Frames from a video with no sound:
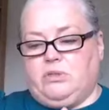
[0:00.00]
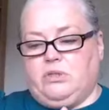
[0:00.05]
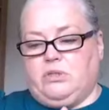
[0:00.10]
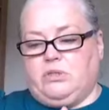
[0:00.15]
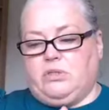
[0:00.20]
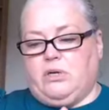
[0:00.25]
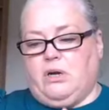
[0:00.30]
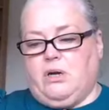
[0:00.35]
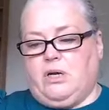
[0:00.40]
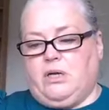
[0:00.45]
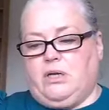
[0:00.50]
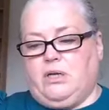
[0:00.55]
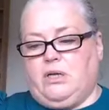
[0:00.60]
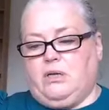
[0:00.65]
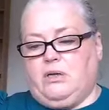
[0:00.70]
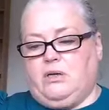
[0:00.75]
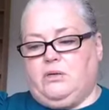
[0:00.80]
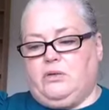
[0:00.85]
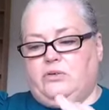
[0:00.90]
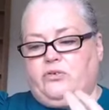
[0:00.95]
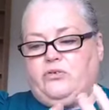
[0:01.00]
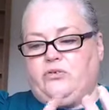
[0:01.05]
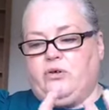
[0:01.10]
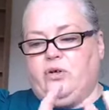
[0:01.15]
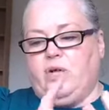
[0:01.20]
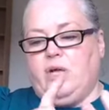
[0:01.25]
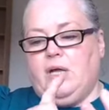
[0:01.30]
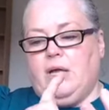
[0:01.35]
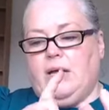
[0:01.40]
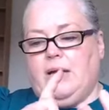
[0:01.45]
targeting the gut
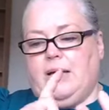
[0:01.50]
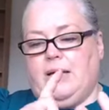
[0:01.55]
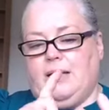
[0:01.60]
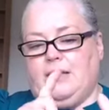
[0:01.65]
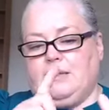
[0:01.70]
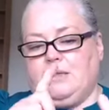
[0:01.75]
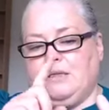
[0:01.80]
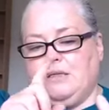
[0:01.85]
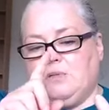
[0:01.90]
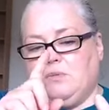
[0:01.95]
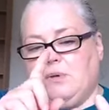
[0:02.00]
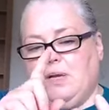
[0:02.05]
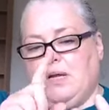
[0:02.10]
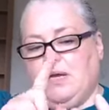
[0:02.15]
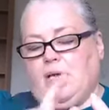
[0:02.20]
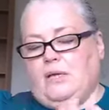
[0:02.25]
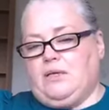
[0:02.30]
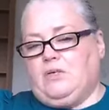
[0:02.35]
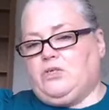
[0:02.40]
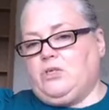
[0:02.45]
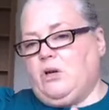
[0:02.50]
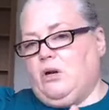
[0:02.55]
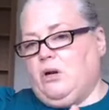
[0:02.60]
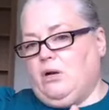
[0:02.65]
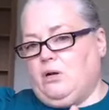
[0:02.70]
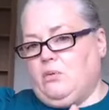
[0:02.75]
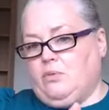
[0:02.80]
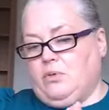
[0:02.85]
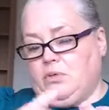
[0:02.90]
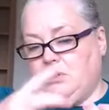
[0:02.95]
health as well, and you
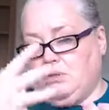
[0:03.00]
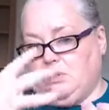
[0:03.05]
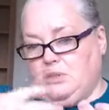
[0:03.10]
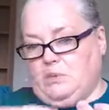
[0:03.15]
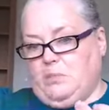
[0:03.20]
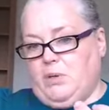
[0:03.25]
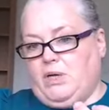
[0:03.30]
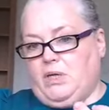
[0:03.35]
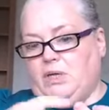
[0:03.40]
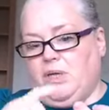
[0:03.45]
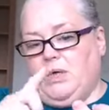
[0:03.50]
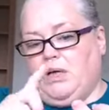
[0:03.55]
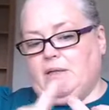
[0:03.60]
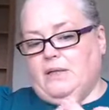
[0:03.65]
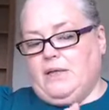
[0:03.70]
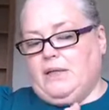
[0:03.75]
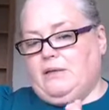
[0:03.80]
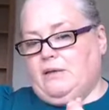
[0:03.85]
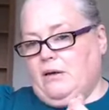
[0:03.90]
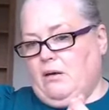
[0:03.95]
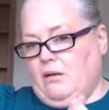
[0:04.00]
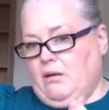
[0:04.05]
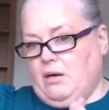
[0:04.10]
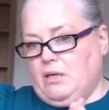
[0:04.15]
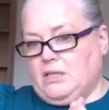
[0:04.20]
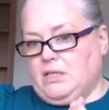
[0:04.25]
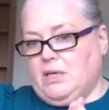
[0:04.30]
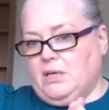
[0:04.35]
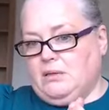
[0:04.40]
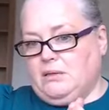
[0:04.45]
target with the body health and the
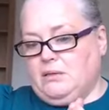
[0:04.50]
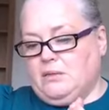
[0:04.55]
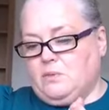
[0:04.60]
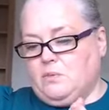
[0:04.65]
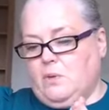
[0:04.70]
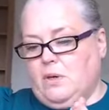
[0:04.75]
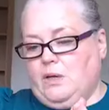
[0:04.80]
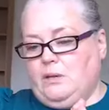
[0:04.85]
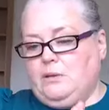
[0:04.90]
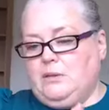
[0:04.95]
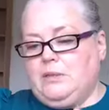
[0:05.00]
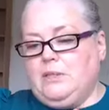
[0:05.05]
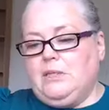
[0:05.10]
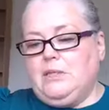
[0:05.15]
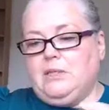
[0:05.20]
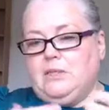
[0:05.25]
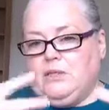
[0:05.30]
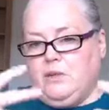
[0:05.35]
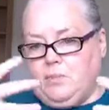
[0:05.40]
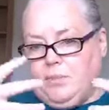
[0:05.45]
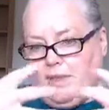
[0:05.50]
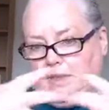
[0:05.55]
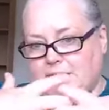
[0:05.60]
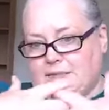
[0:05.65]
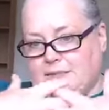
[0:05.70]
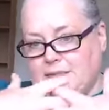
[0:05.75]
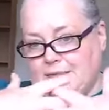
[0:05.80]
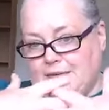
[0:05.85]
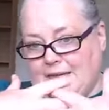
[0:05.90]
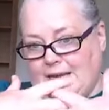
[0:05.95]
heart health as well. You're
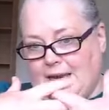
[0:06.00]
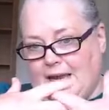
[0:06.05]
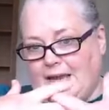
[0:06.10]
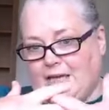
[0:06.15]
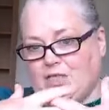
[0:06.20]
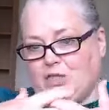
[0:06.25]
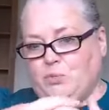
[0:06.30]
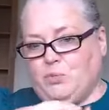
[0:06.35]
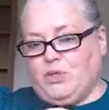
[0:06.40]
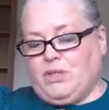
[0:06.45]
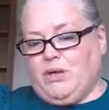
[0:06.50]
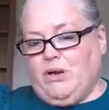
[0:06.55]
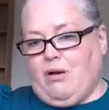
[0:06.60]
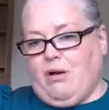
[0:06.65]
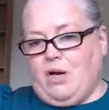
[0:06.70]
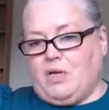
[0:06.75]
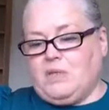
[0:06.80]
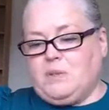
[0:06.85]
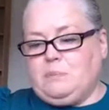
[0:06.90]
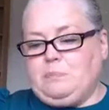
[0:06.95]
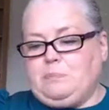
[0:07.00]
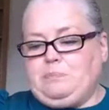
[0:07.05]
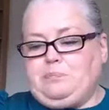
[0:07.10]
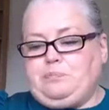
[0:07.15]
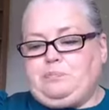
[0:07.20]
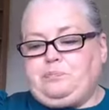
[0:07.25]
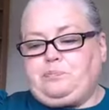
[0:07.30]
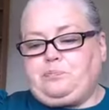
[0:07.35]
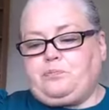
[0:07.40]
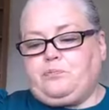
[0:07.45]
building the connection with the heart.
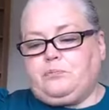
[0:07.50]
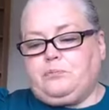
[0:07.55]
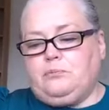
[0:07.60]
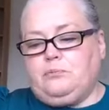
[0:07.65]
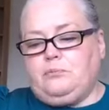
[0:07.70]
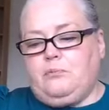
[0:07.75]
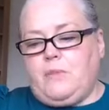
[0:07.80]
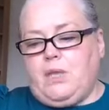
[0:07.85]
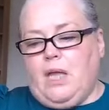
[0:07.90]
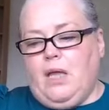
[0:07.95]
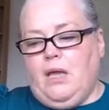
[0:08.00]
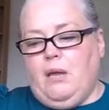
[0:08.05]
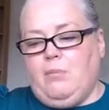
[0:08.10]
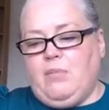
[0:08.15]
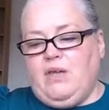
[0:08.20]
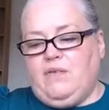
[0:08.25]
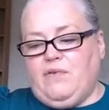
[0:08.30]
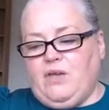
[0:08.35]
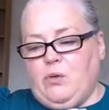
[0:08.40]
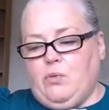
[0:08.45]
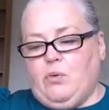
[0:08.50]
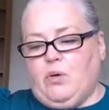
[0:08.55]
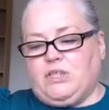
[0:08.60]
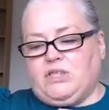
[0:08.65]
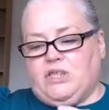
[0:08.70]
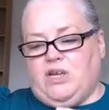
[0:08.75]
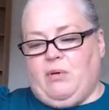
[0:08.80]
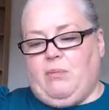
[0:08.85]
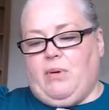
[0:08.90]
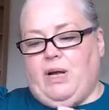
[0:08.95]
If you were
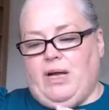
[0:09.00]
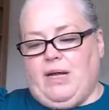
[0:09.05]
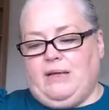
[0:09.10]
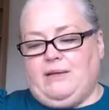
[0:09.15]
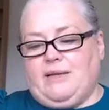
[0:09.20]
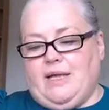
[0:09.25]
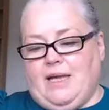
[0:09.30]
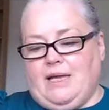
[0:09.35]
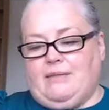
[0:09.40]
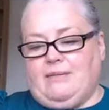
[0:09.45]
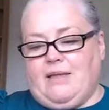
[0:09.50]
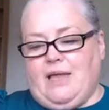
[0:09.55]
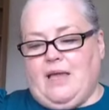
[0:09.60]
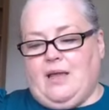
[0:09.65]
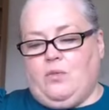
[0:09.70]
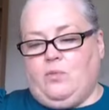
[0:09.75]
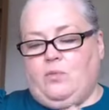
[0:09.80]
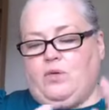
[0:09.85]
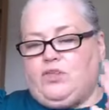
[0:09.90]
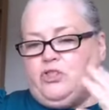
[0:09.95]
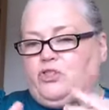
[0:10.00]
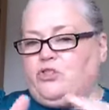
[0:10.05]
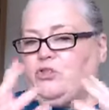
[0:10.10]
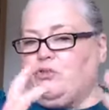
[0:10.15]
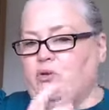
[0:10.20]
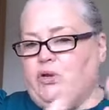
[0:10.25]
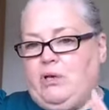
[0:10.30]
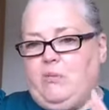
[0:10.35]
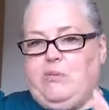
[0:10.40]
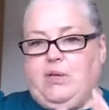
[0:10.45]
to combine that then with your
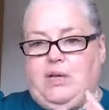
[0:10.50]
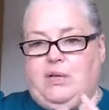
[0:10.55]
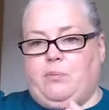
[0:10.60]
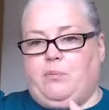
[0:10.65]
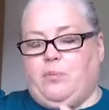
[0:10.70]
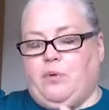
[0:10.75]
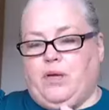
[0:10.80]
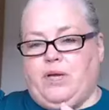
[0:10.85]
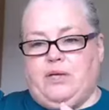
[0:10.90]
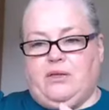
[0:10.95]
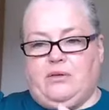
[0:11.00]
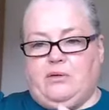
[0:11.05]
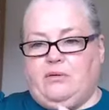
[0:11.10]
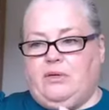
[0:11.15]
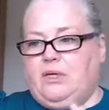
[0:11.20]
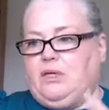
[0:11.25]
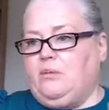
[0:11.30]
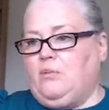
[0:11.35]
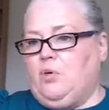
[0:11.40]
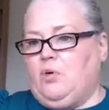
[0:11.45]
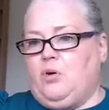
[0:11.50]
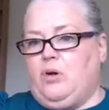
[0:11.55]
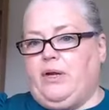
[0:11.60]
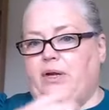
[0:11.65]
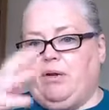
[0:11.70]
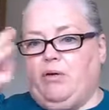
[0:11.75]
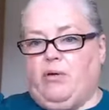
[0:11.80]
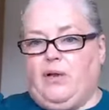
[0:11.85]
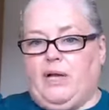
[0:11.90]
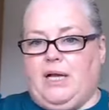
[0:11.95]
3-minute breather in the
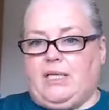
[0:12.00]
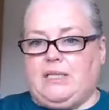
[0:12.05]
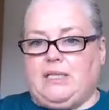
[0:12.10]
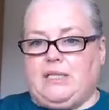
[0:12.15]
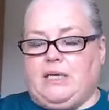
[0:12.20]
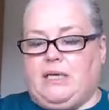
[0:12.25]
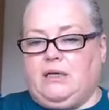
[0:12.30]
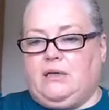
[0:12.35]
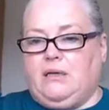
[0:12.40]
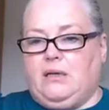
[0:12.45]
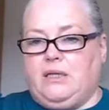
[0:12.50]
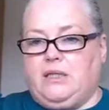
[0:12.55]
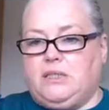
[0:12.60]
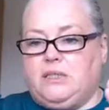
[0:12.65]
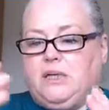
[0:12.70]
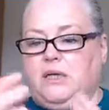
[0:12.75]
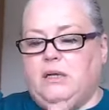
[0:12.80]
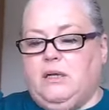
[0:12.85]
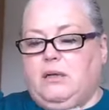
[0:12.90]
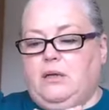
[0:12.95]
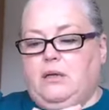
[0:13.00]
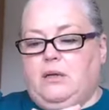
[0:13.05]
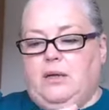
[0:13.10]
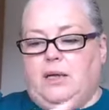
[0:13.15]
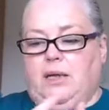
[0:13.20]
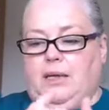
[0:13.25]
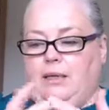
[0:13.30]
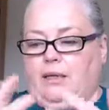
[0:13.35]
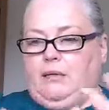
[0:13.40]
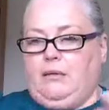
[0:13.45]
morning or last thing at night,
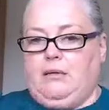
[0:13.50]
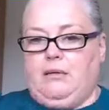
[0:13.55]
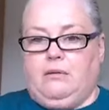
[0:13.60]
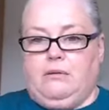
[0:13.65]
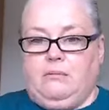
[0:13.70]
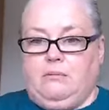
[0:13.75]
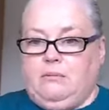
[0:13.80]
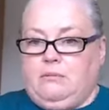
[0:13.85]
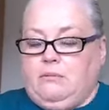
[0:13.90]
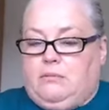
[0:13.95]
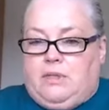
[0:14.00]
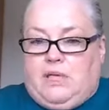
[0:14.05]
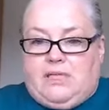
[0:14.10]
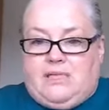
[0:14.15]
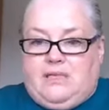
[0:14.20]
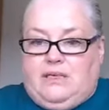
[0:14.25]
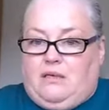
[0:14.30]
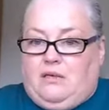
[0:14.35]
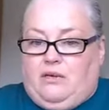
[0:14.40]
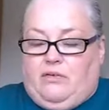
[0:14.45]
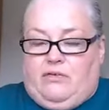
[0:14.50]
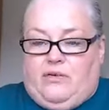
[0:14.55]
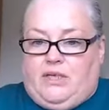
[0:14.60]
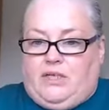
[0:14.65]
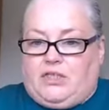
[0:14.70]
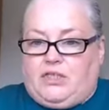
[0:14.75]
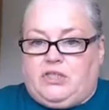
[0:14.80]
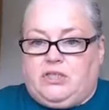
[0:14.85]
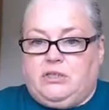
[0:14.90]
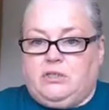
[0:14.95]
hey, that's it, you're
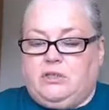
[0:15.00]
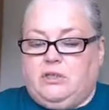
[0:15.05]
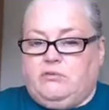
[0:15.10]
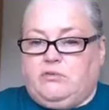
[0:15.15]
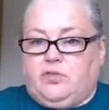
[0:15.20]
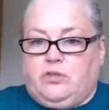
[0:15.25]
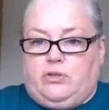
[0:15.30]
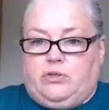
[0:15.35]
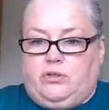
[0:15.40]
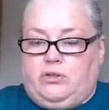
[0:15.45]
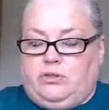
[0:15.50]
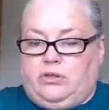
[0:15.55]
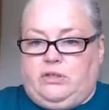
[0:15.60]
finished. You've done